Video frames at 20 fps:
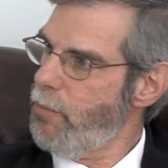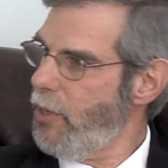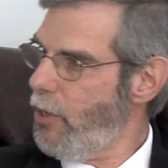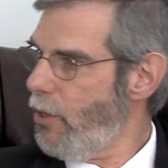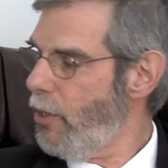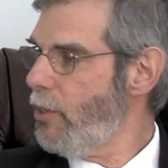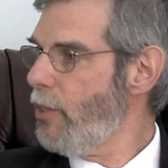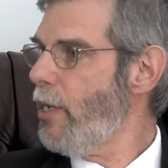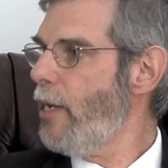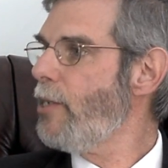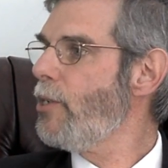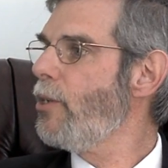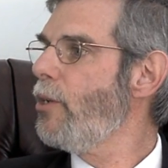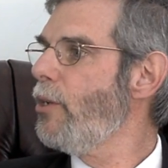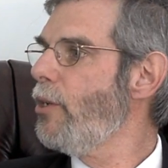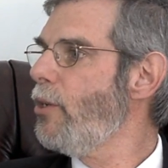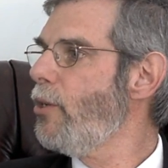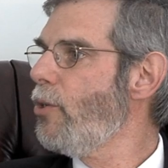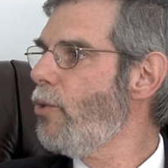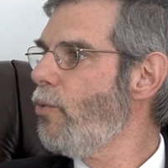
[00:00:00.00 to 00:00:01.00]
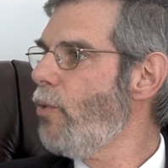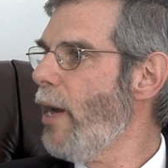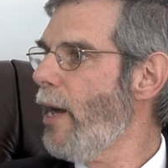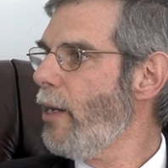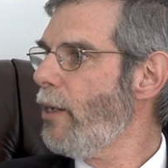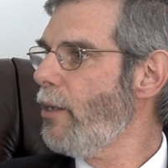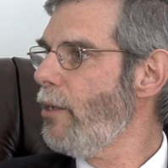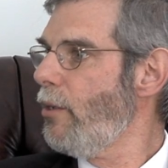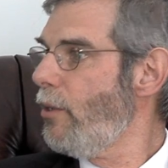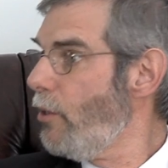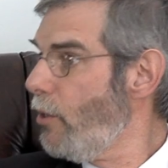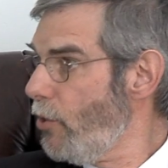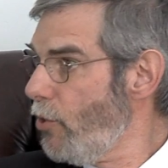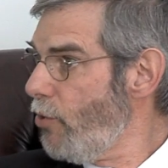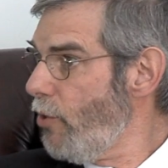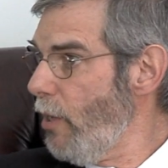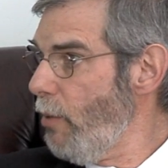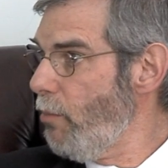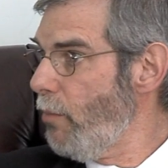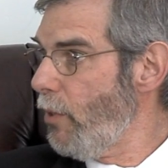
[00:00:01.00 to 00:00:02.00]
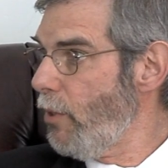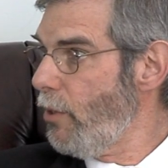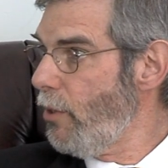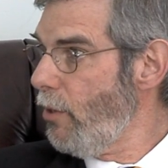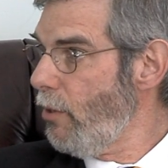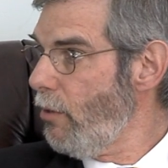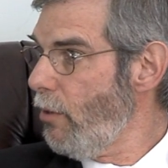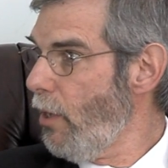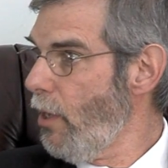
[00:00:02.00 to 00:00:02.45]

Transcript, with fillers: Because that's going to direct the treatment